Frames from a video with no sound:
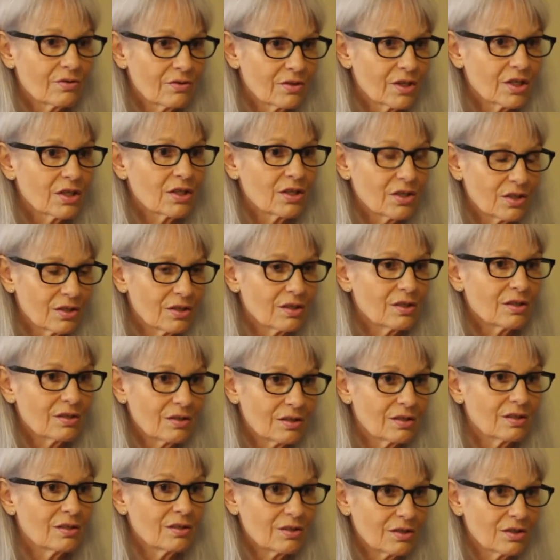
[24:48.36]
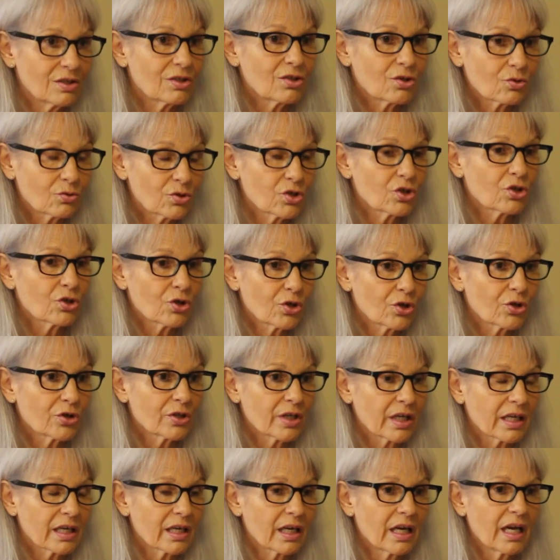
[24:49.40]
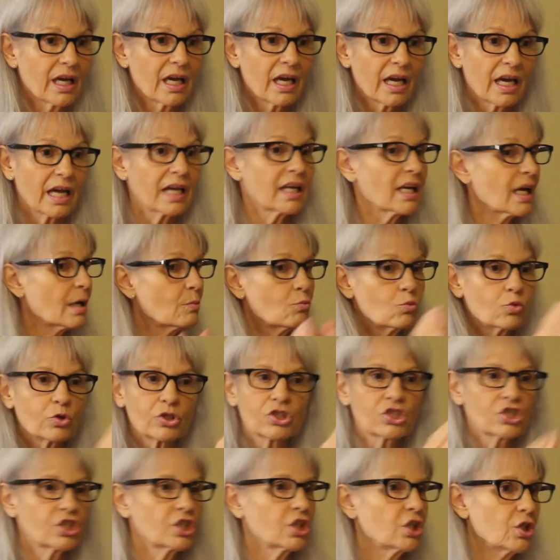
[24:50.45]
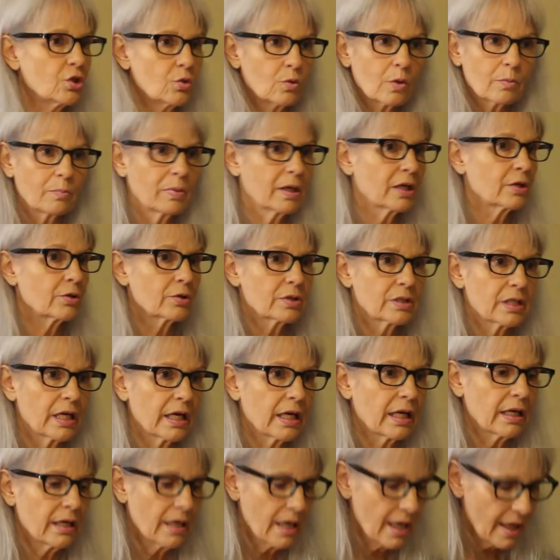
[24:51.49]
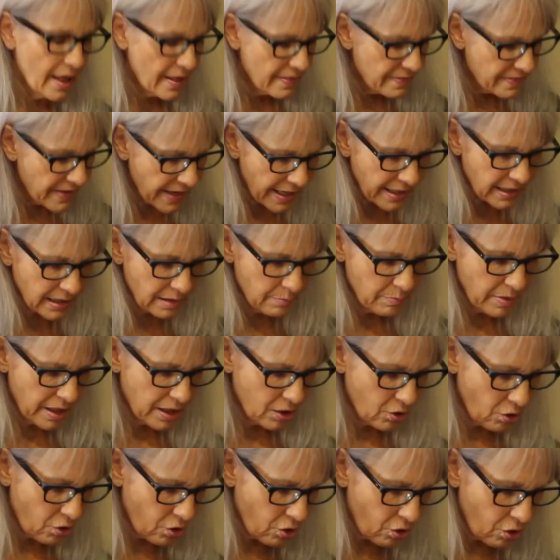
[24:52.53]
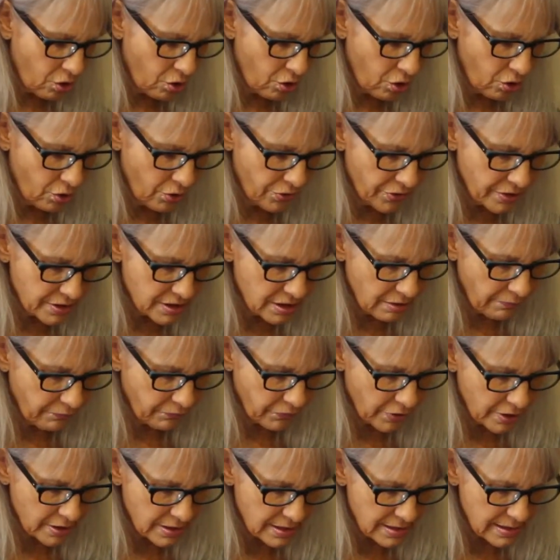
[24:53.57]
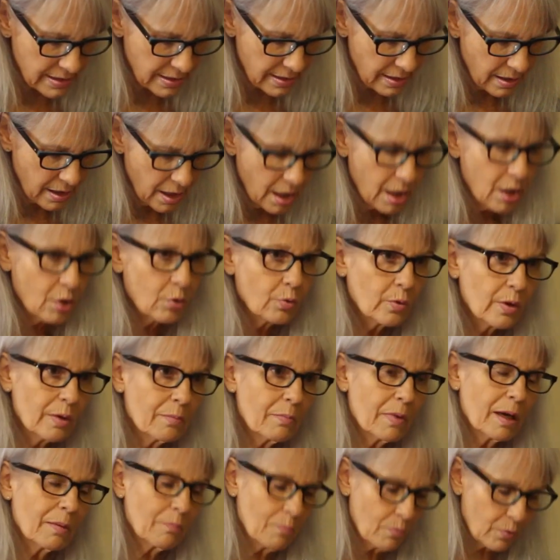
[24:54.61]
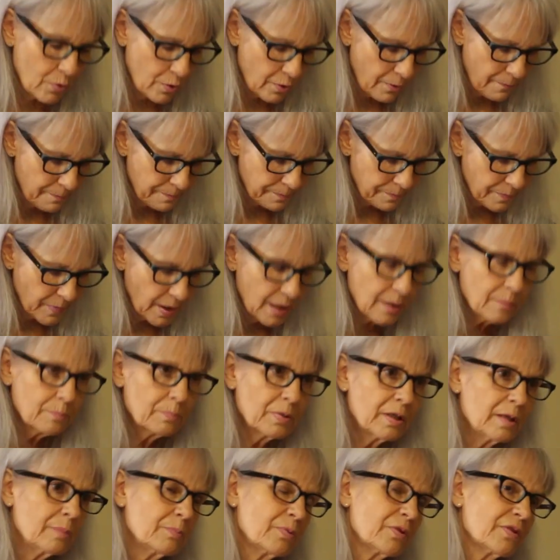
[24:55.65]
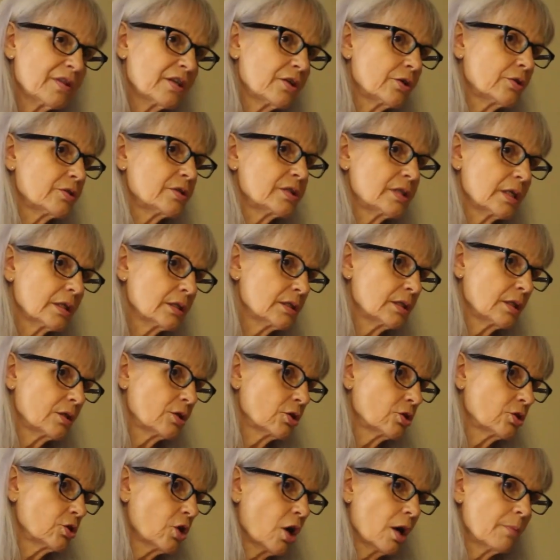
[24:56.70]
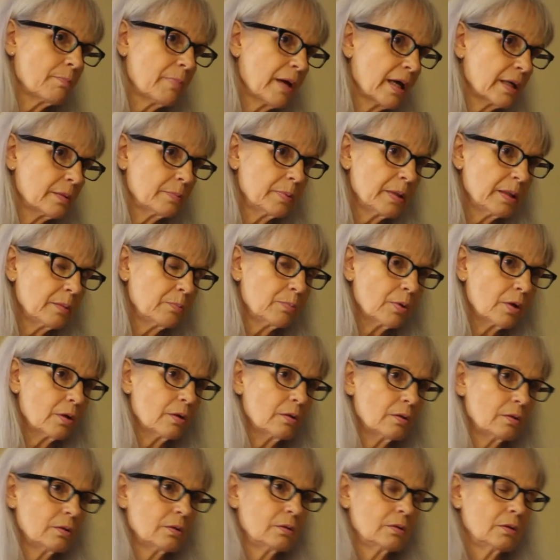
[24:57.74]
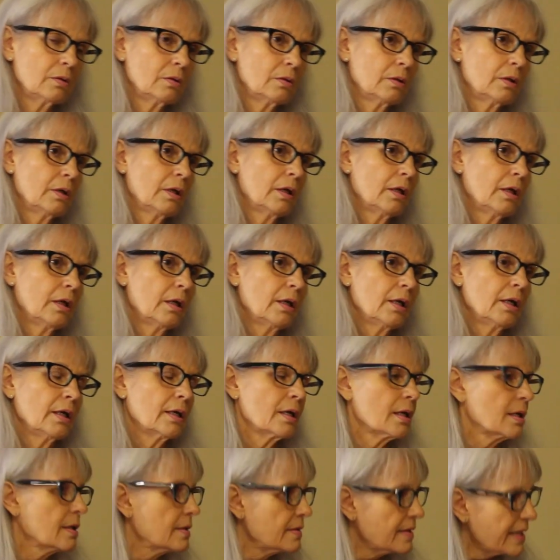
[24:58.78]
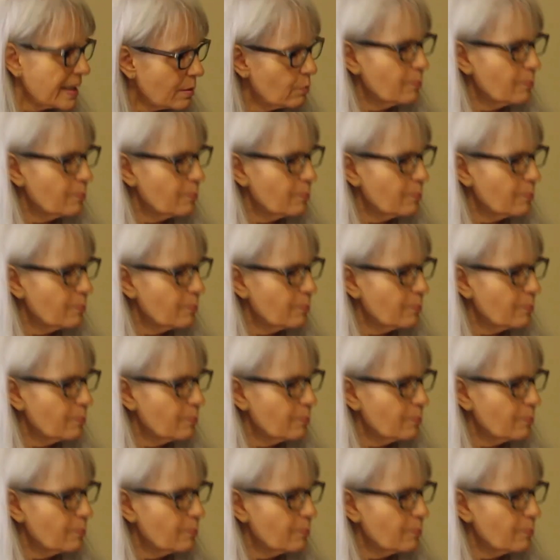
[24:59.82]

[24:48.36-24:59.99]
that, you're hurting, and I'm wishing you a better day," that can make all the difference. Remember, People that are addicted are not bad people. They